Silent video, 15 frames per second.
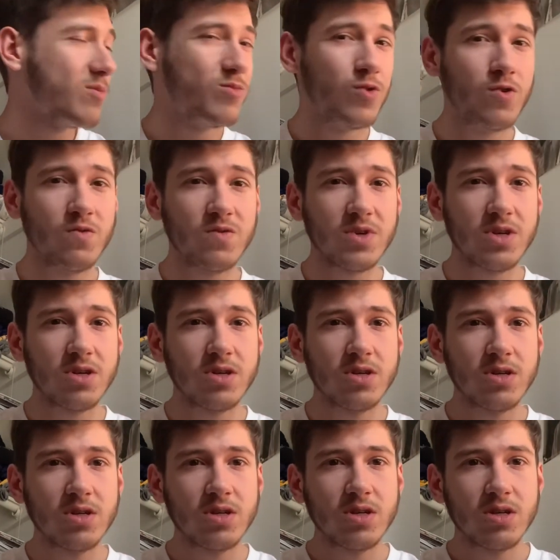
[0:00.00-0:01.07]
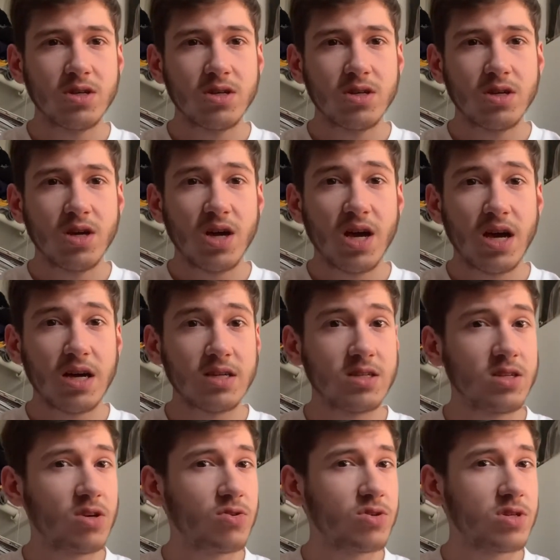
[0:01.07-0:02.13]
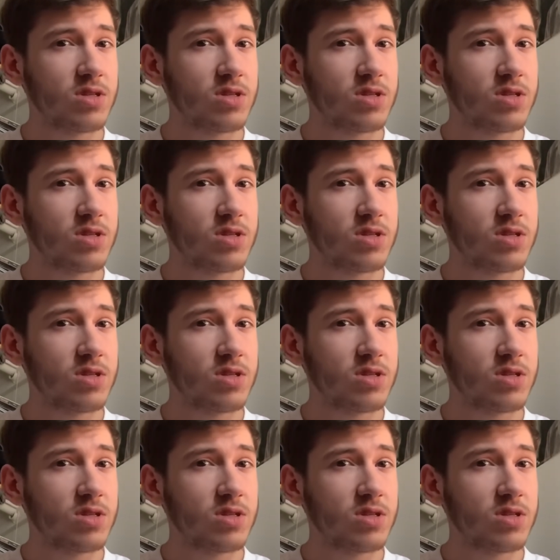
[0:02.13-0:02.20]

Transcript: movie. I still...